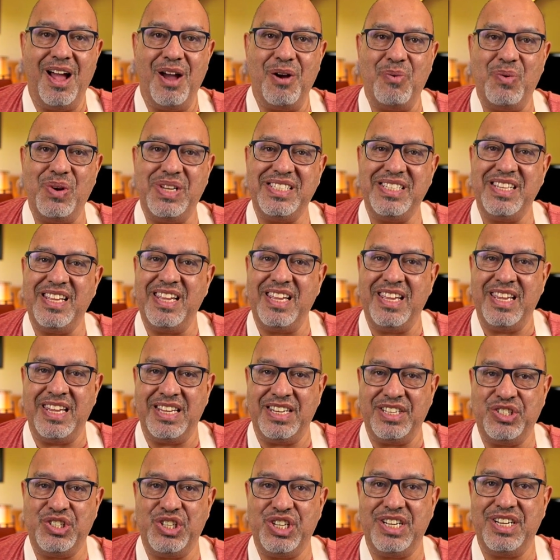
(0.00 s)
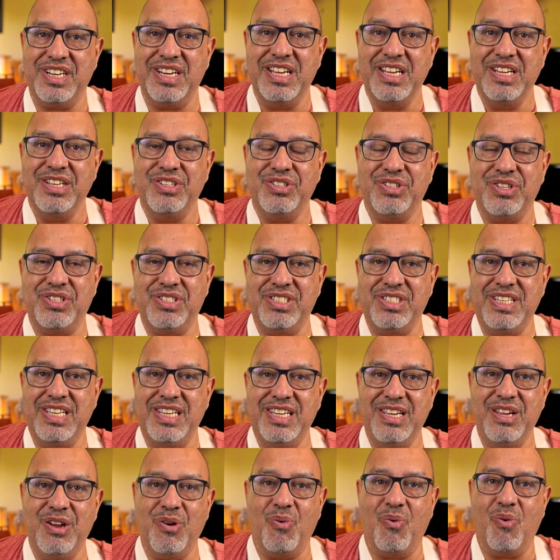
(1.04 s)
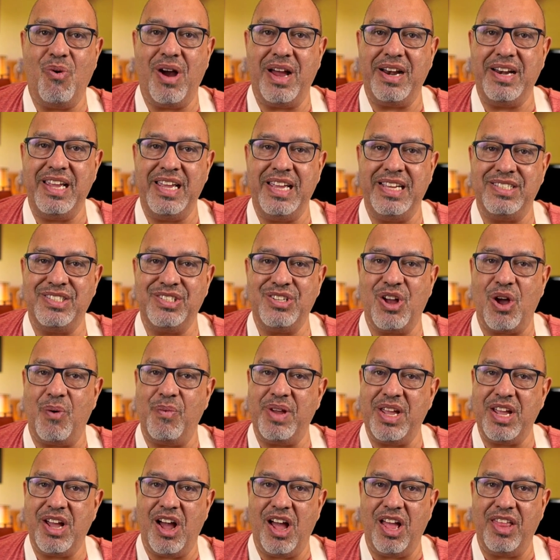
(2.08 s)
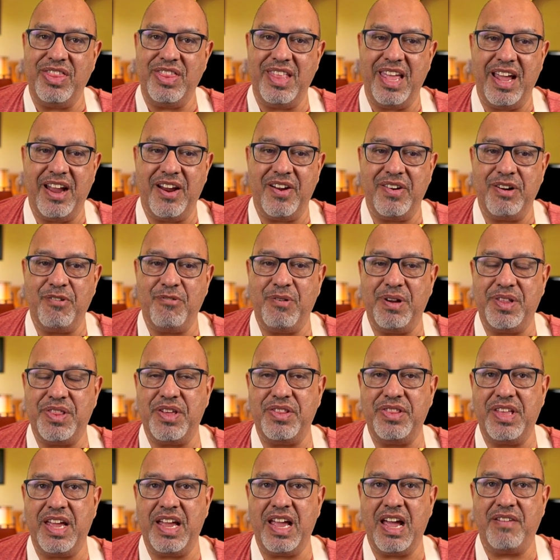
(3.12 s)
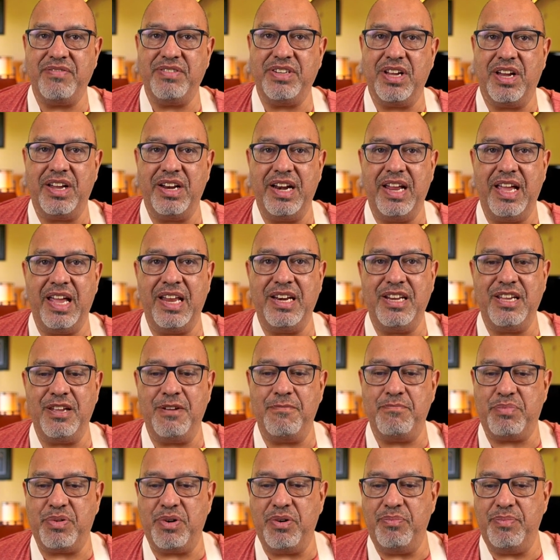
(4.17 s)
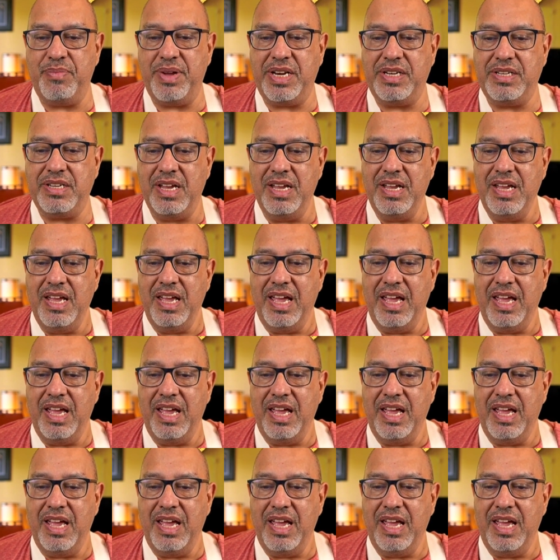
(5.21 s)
Whiskey Kitchen to see what is going on there and whether they have done any improvement.